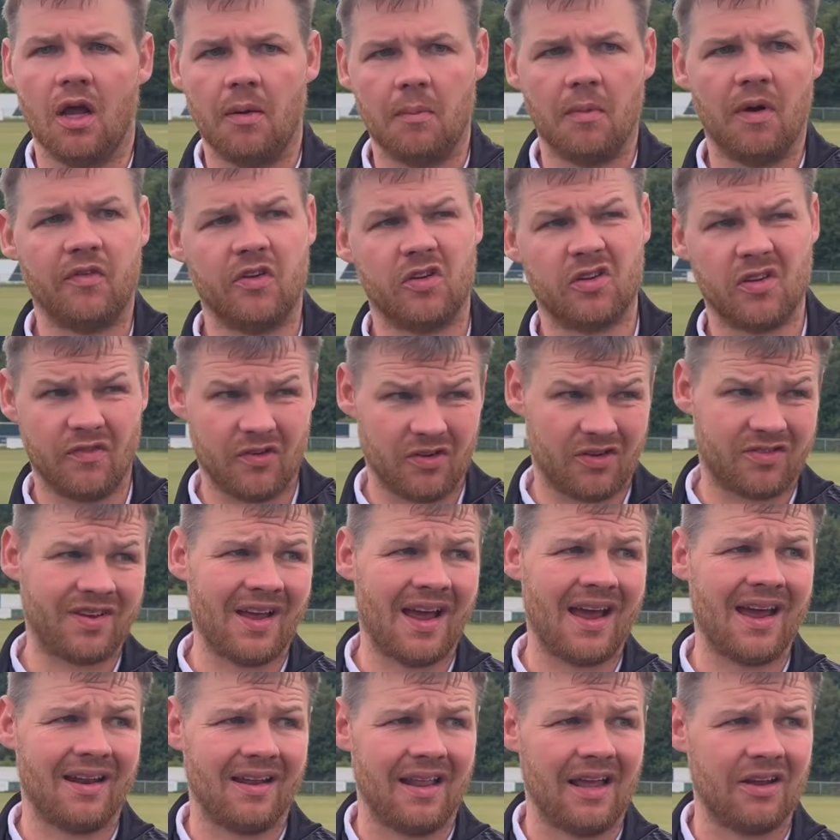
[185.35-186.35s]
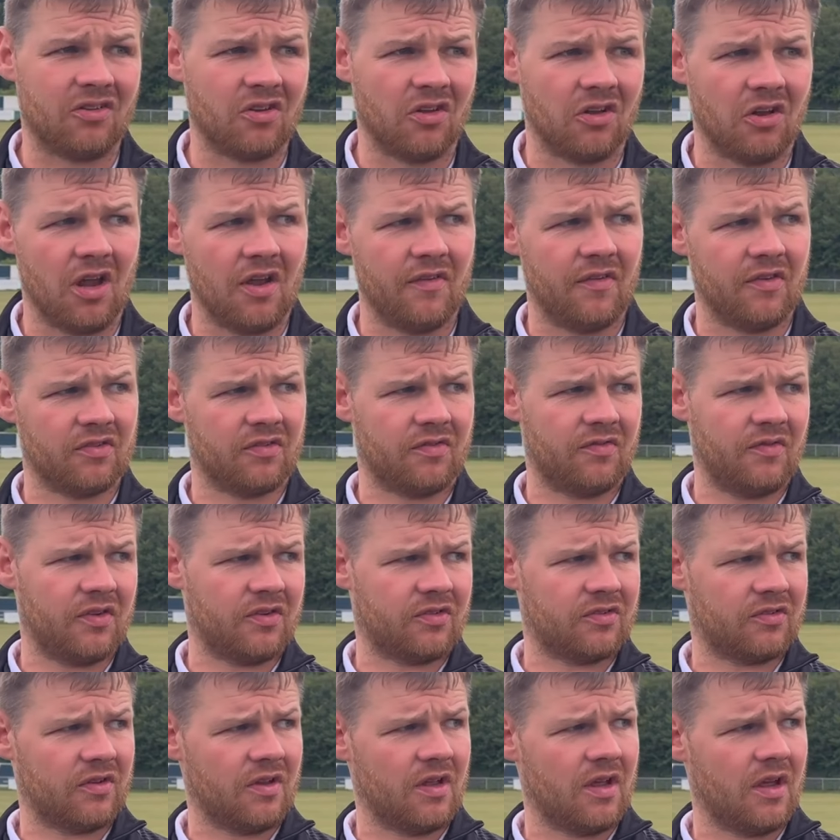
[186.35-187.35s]
Obviously, there's tight legs and
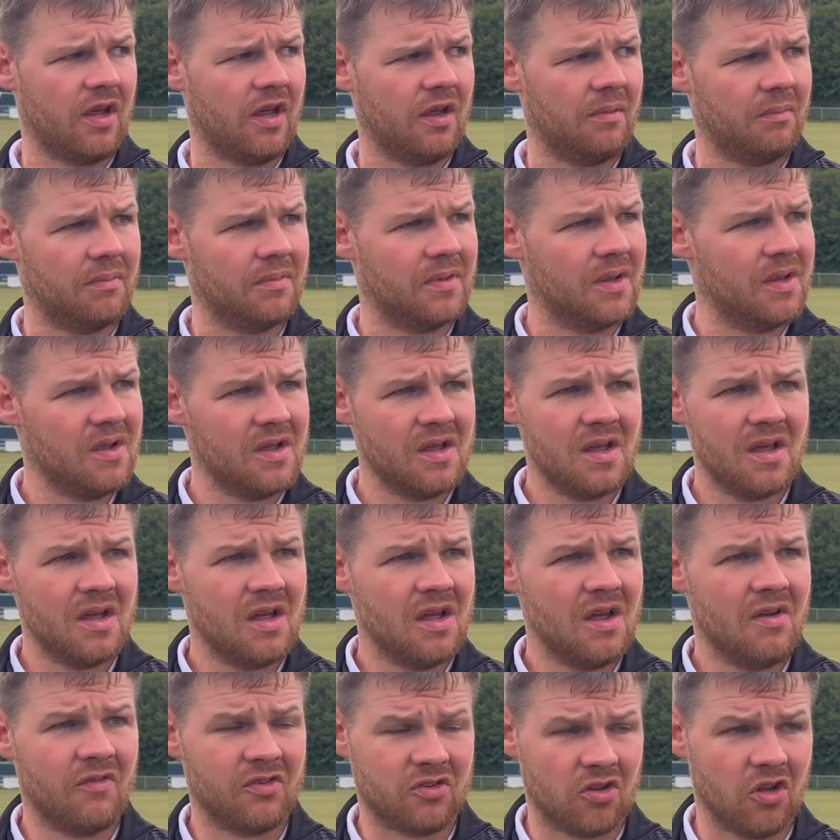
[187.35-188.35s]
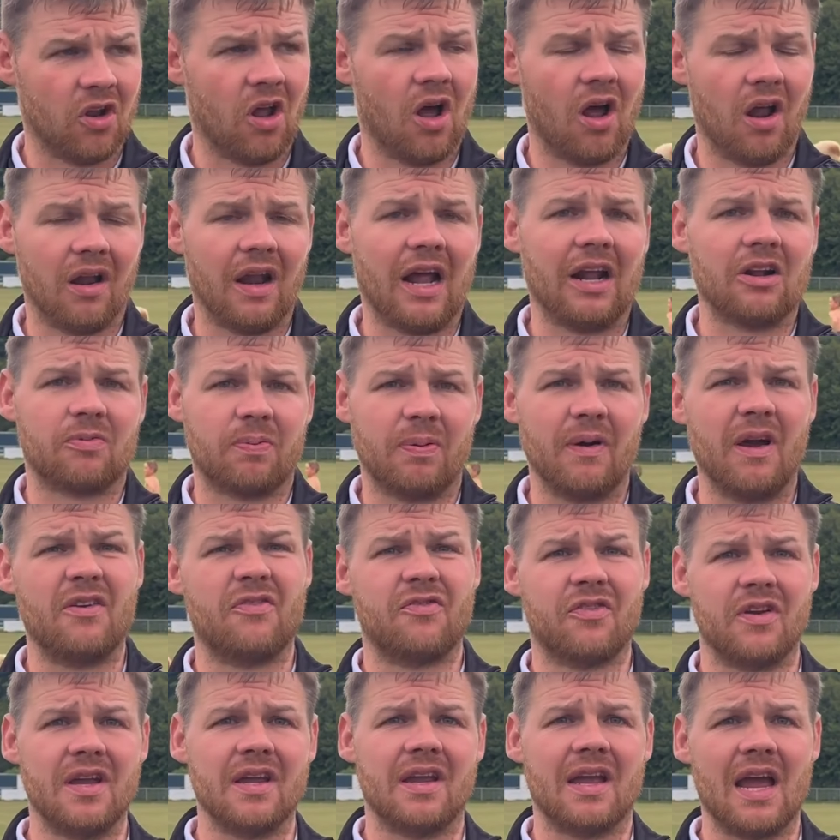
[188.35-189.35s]
there's a lot of lads play
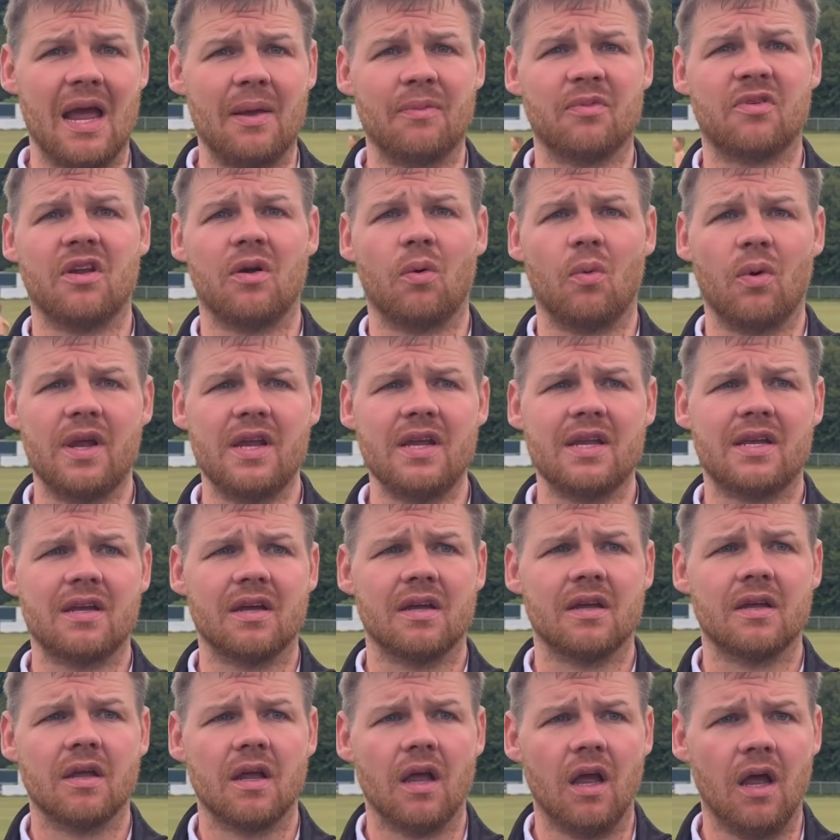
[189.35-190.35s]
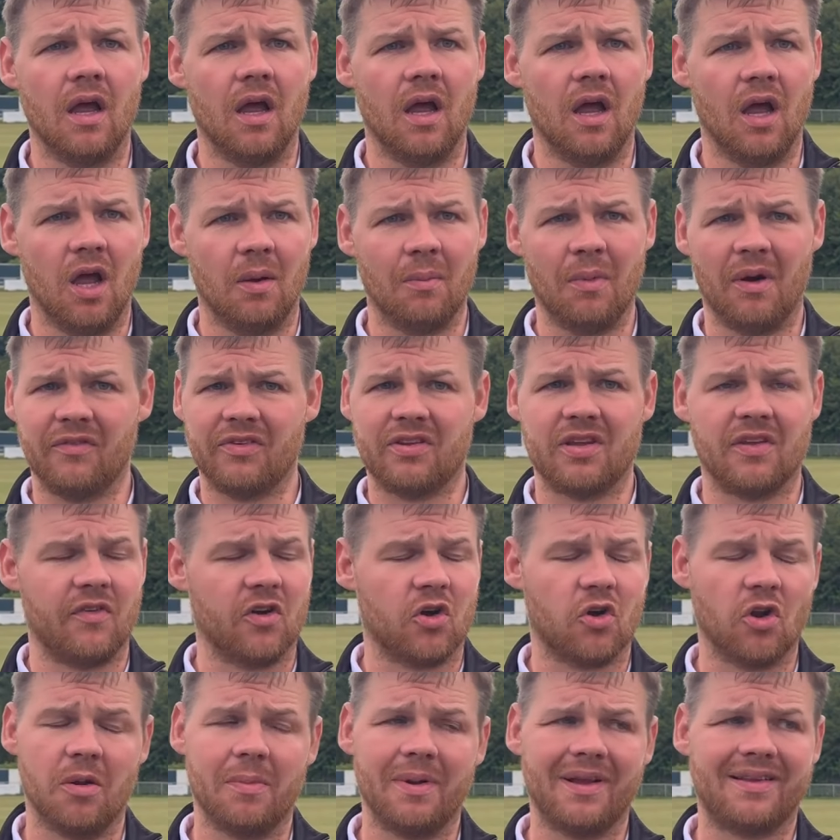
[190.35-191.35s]
three games in a week. Obviously, they're
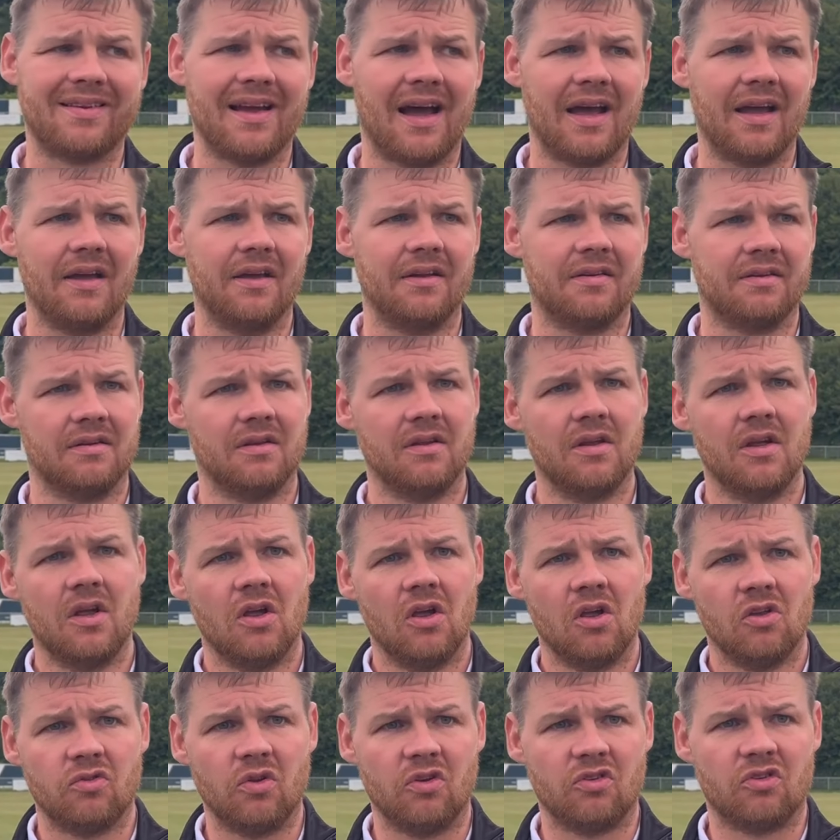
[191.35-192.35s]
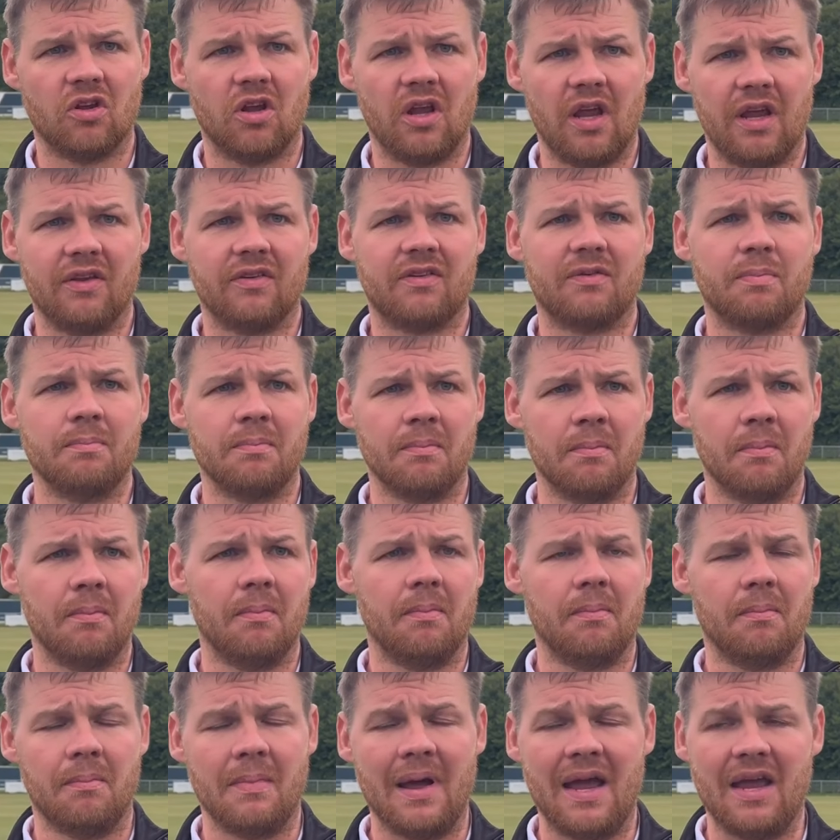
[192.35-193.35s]
going to be tired, so it's
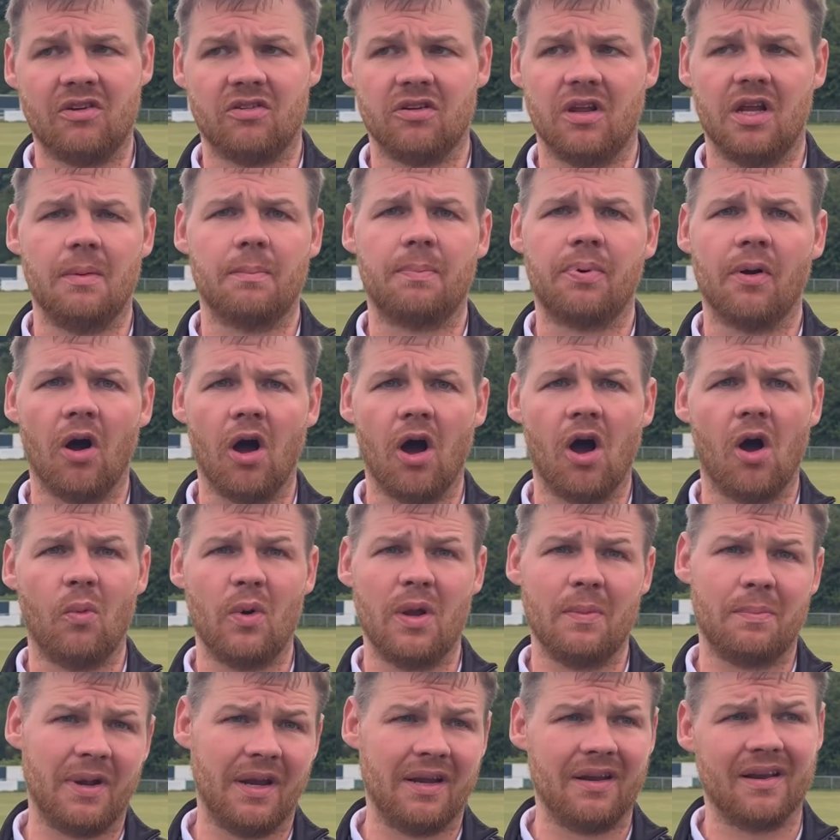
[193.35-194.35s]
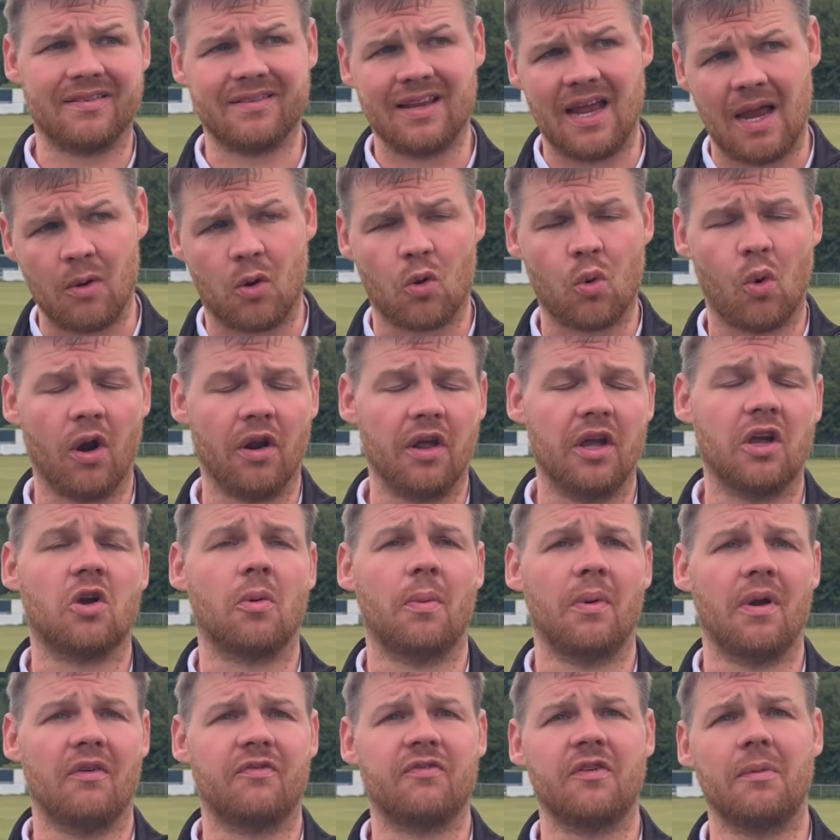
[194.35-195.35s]
majorly important. We bring the same quality
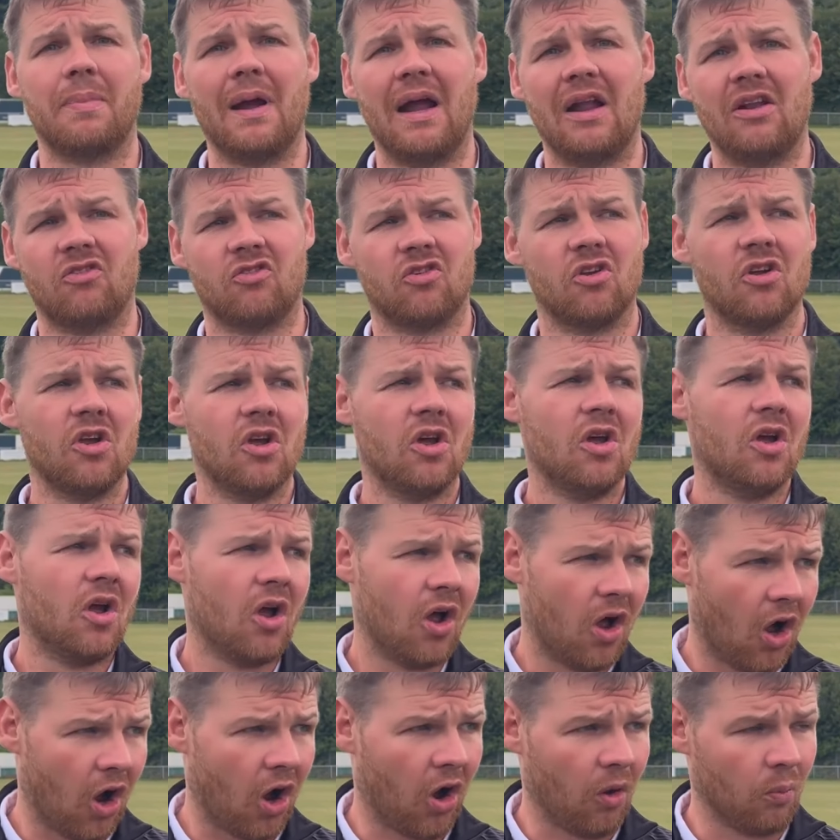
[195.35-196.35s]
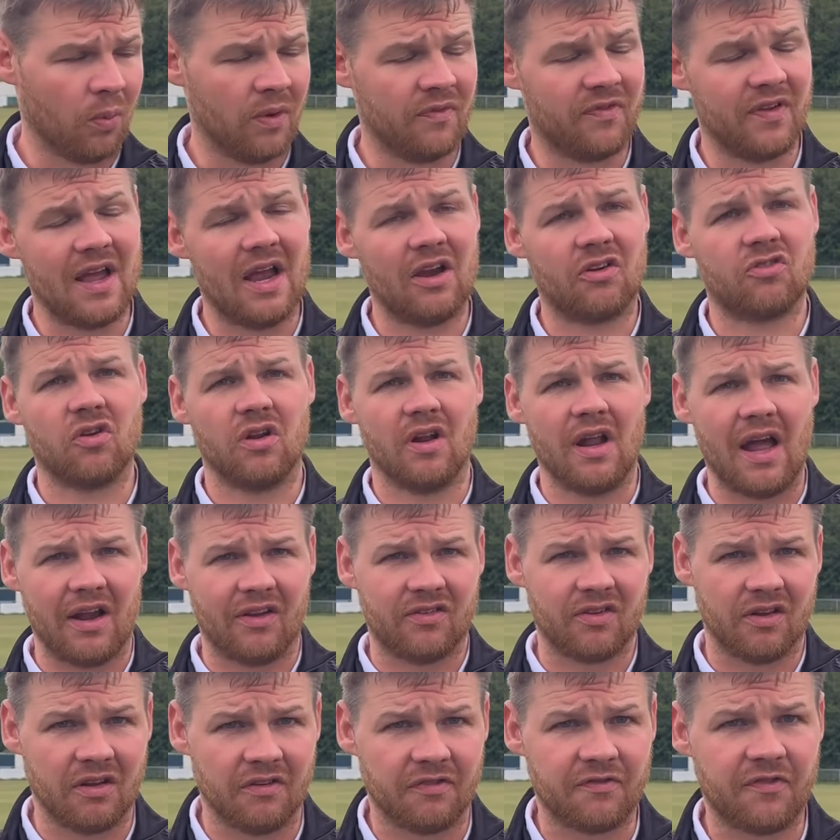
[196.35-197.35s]
coming off the bench on with the extra
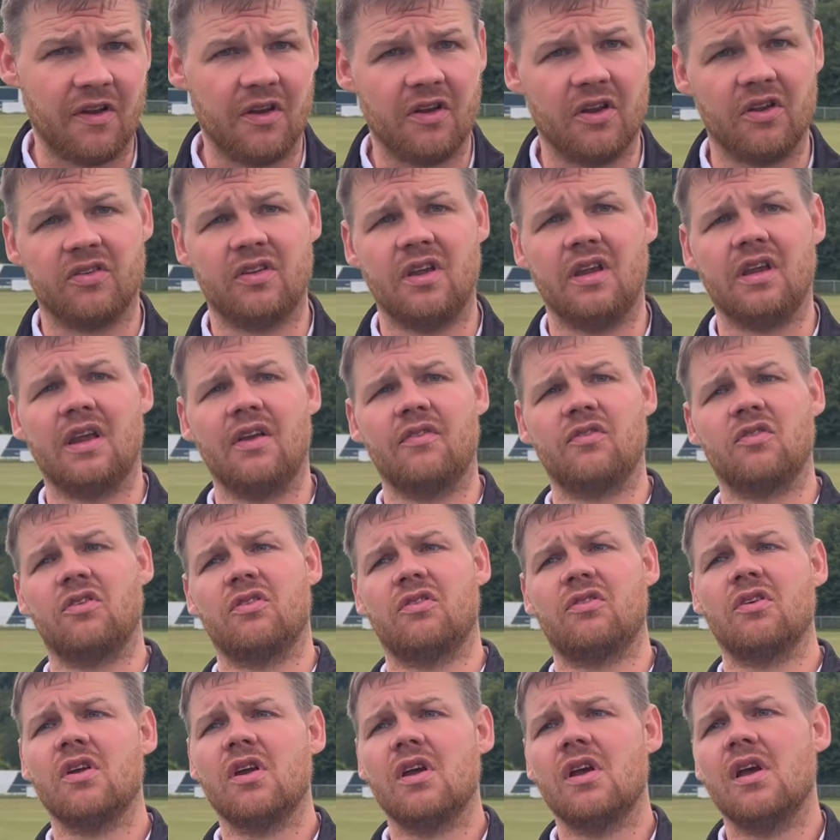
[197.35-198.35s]
legs and the fitness. It gives us